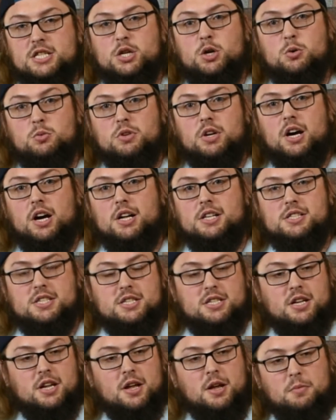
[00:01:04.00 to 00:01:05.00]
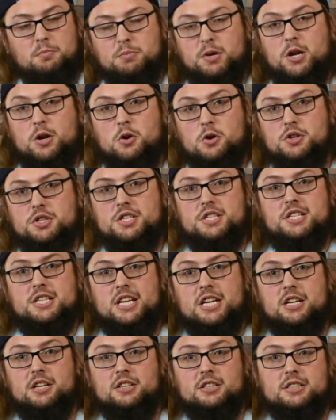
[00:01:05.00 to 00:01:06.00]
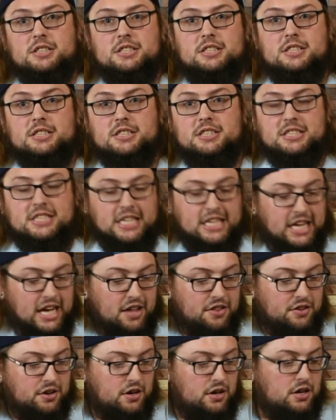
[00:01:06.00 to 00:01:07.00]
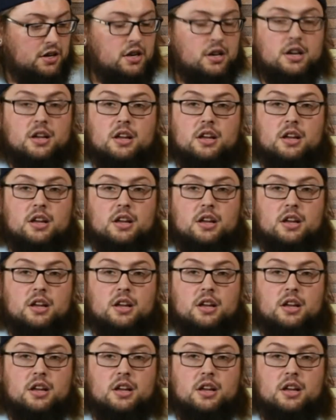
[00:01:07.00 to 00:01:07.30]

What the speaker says: two nuts, pure steel, together.